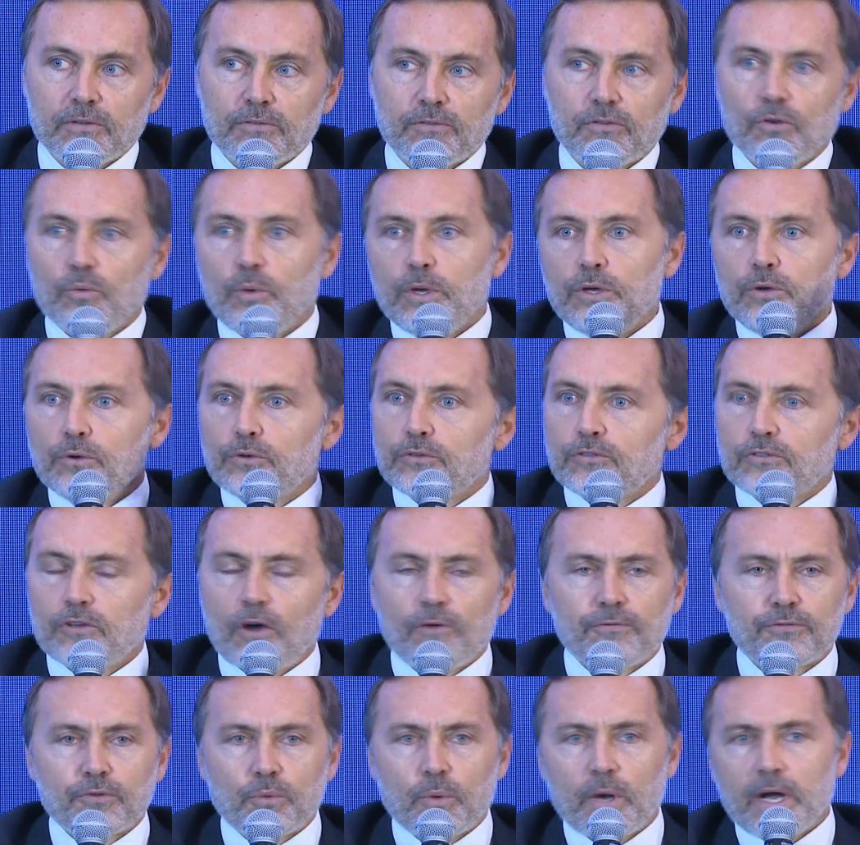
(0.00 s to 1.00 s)
So we use
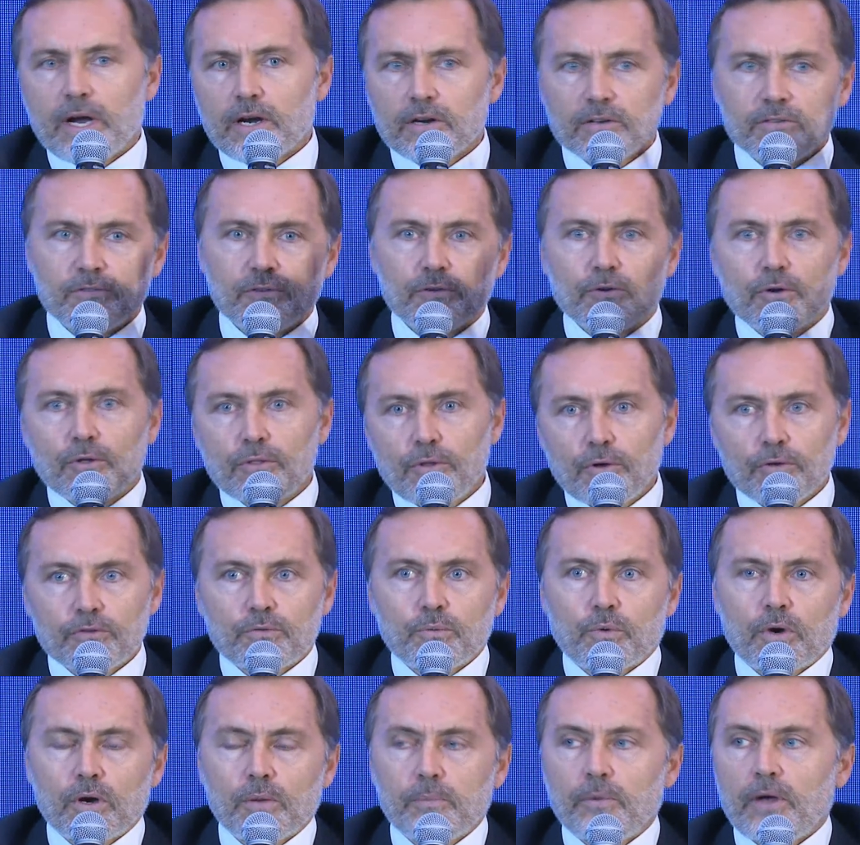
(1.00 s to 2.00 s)
softwares, those
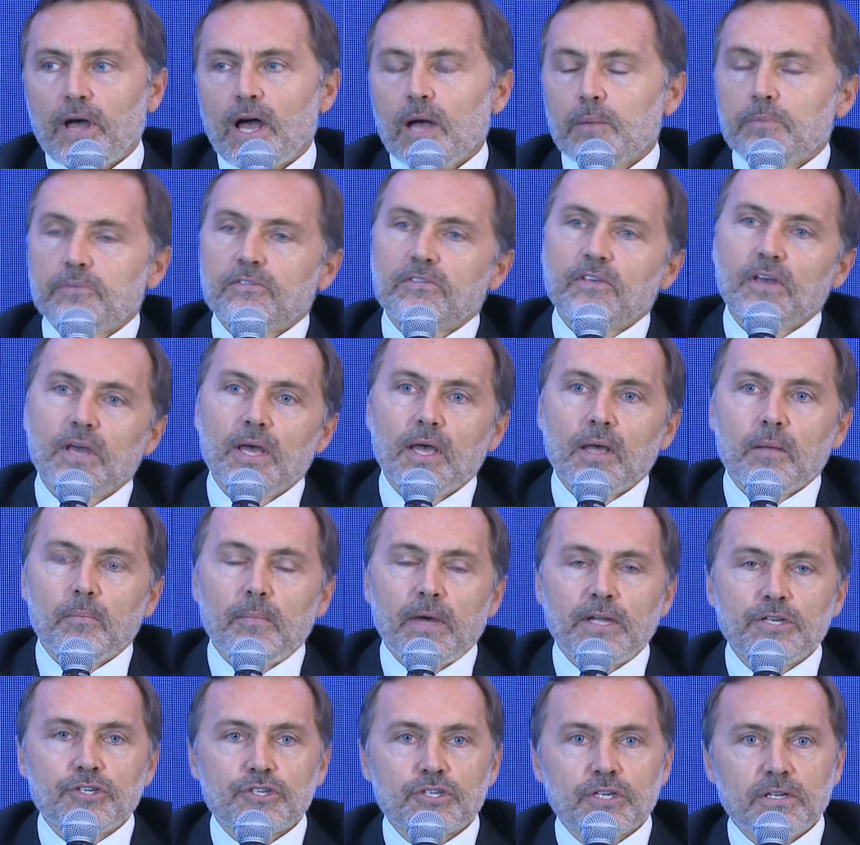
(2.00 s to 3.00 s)
were perhaps
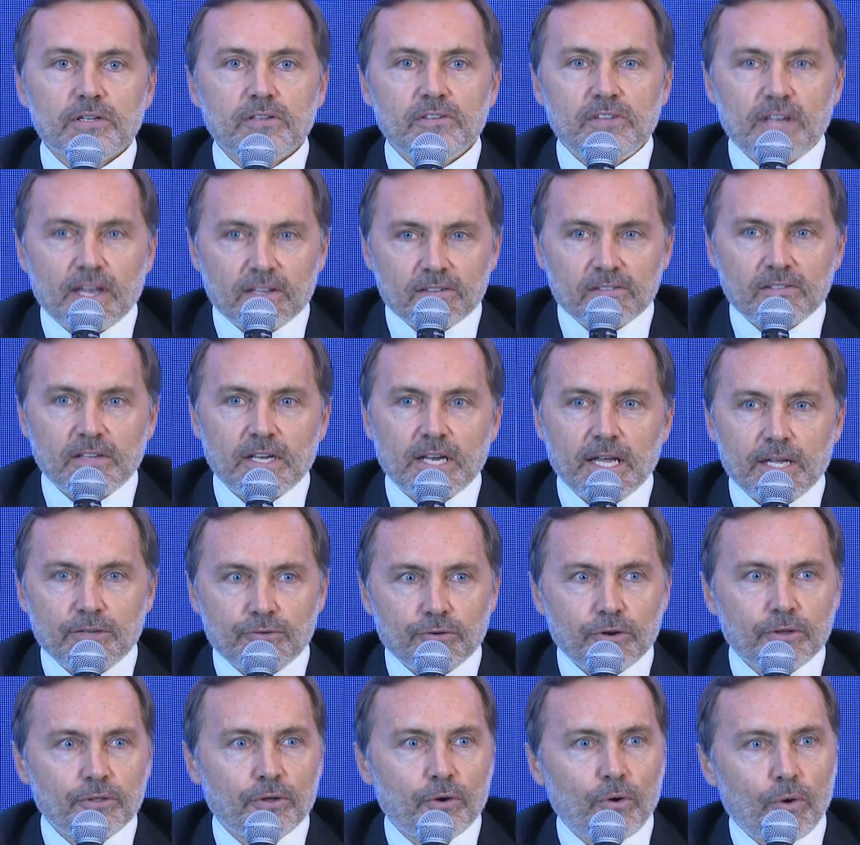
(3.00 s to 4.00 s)
mentioned yesterday
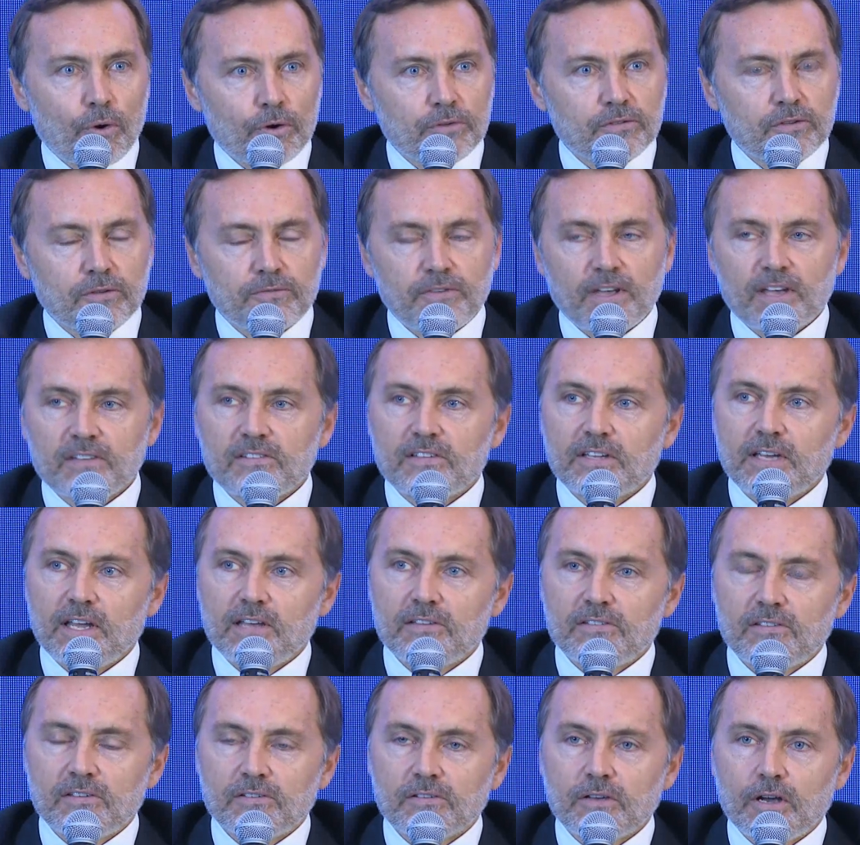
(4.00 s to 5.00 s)
during the course of
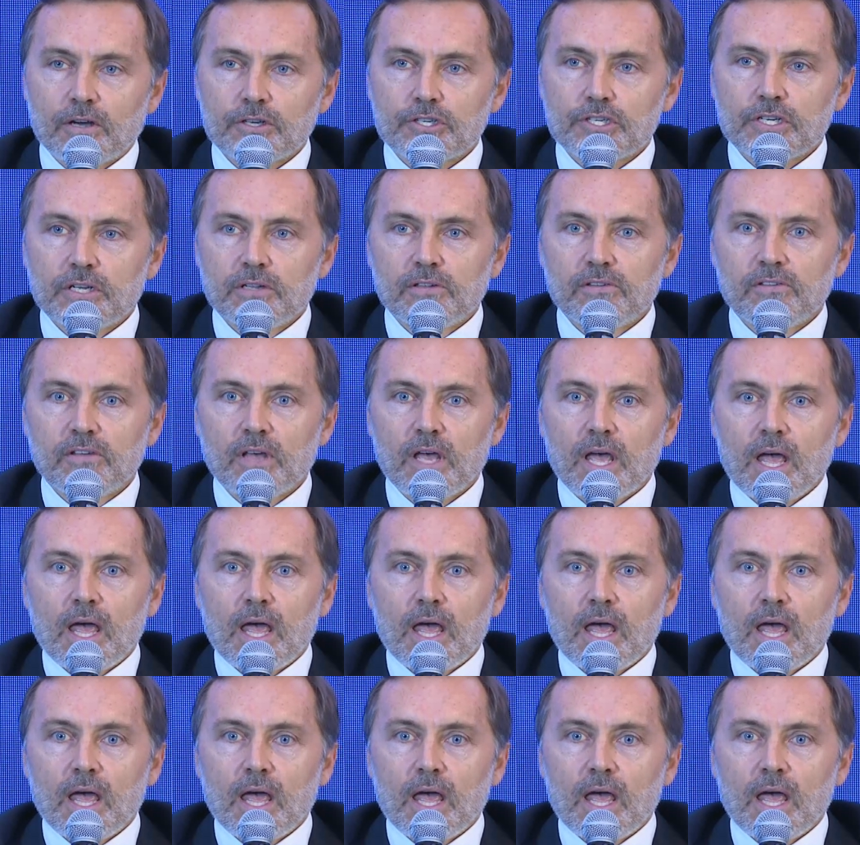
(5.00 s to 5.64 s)
yesterday's discussions,